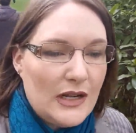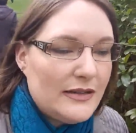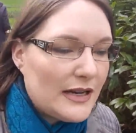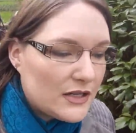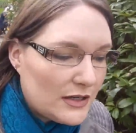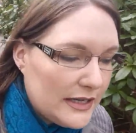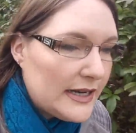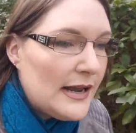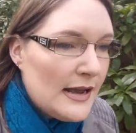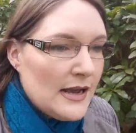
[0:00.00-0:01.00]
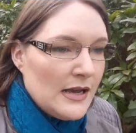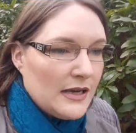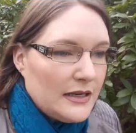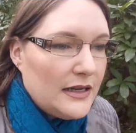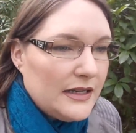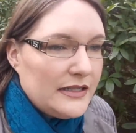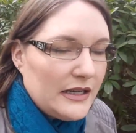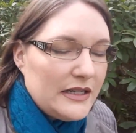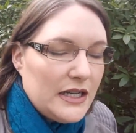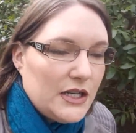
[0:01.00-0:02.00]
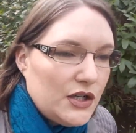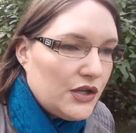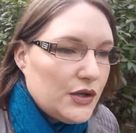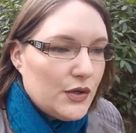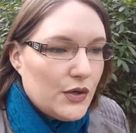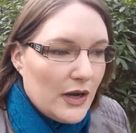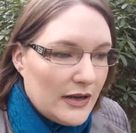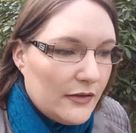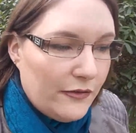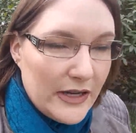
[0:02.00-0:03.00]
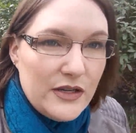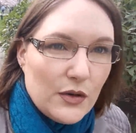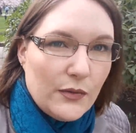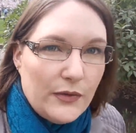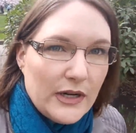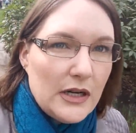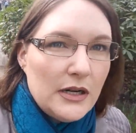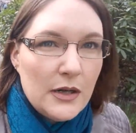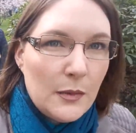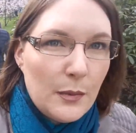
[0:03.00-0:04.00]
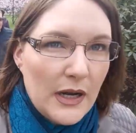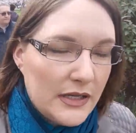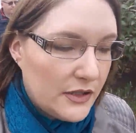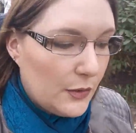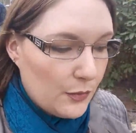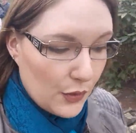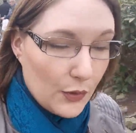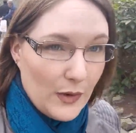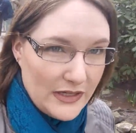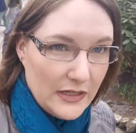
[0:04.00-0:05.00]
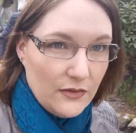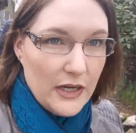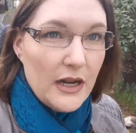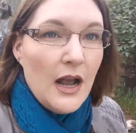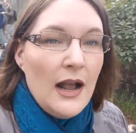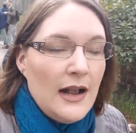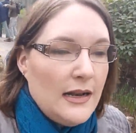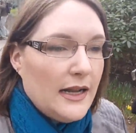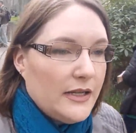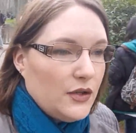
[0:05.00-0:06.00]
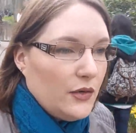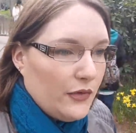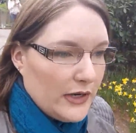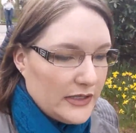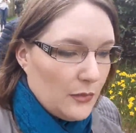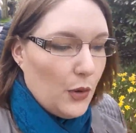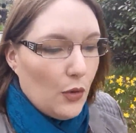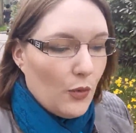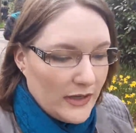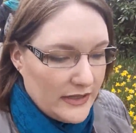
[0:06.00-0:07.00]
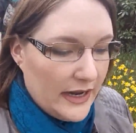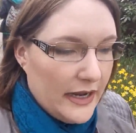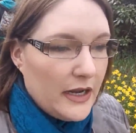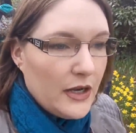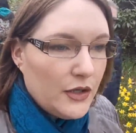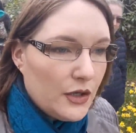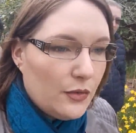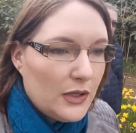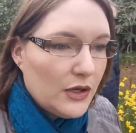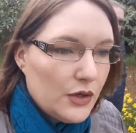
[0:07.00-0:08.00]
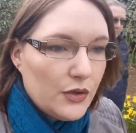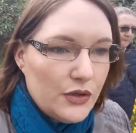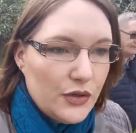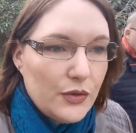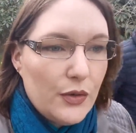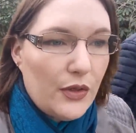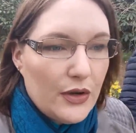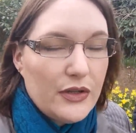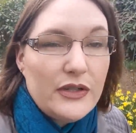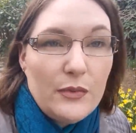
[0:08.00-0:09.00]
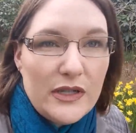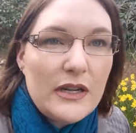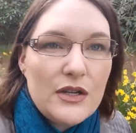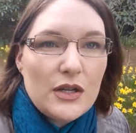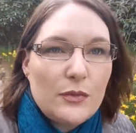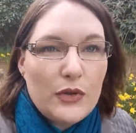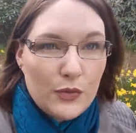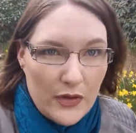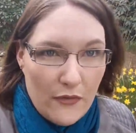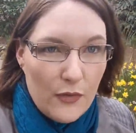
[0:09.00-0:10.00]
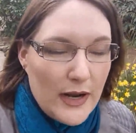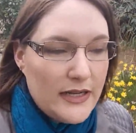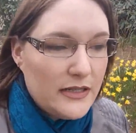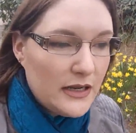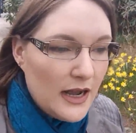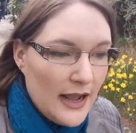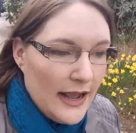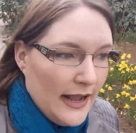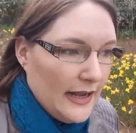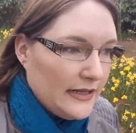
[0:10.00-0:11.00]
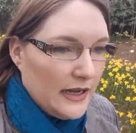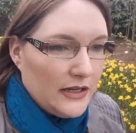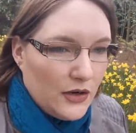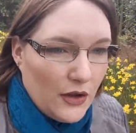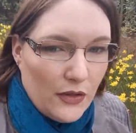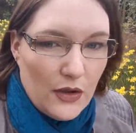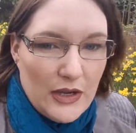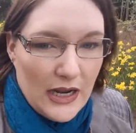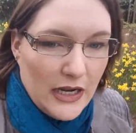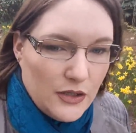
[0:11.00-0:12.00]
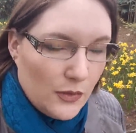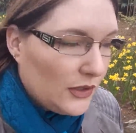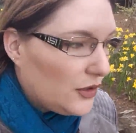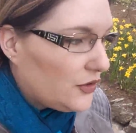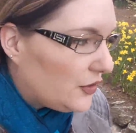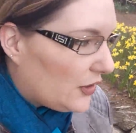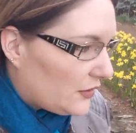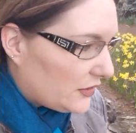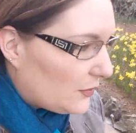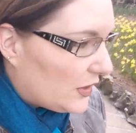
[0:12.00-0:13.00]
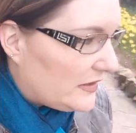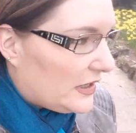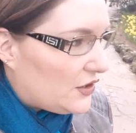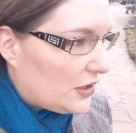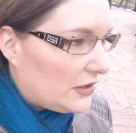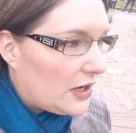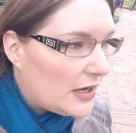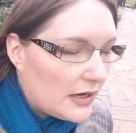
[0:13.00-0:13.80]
is actually starting to face your fear, but progressively. Like, you know, for example, one day you will go to the subway station but with a friend, and then another day you will go to the subway station